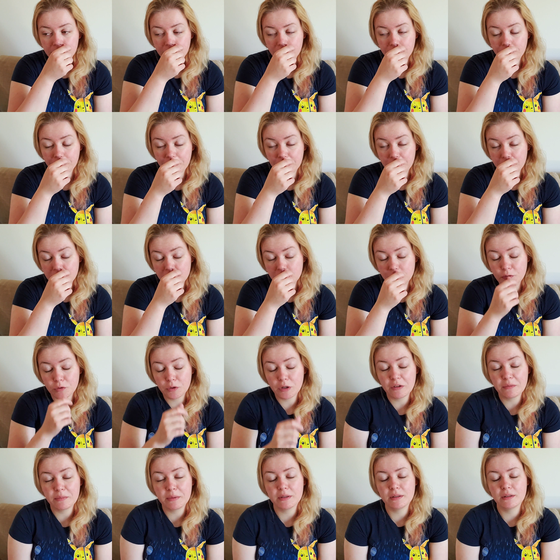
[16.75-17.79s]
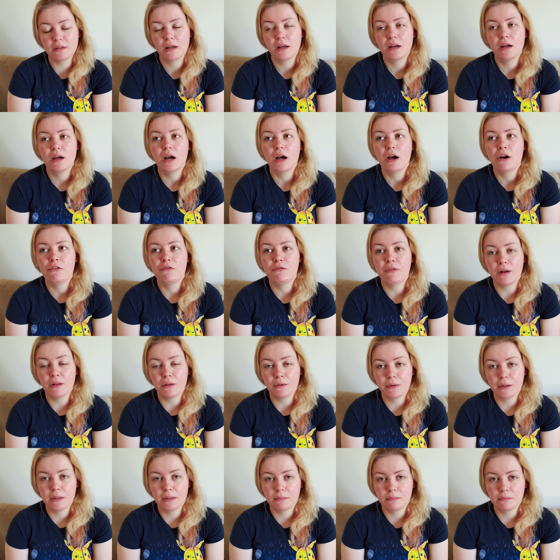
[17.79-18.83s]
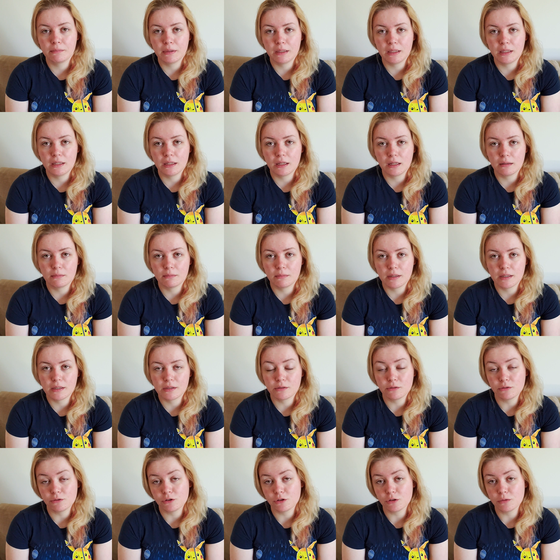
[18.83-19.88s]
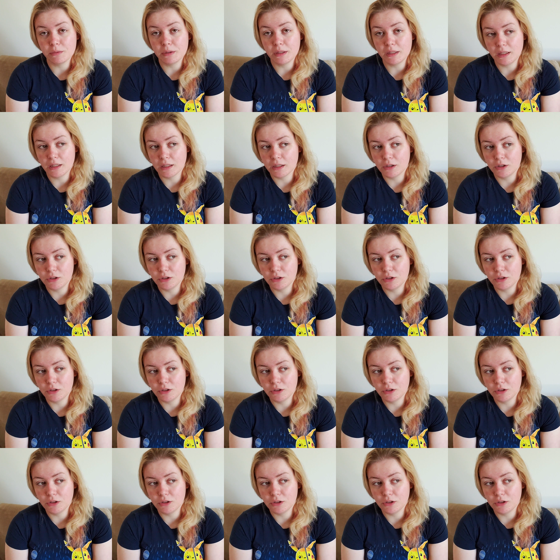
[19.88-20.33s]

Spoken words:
For those of you who have been following me on my social media,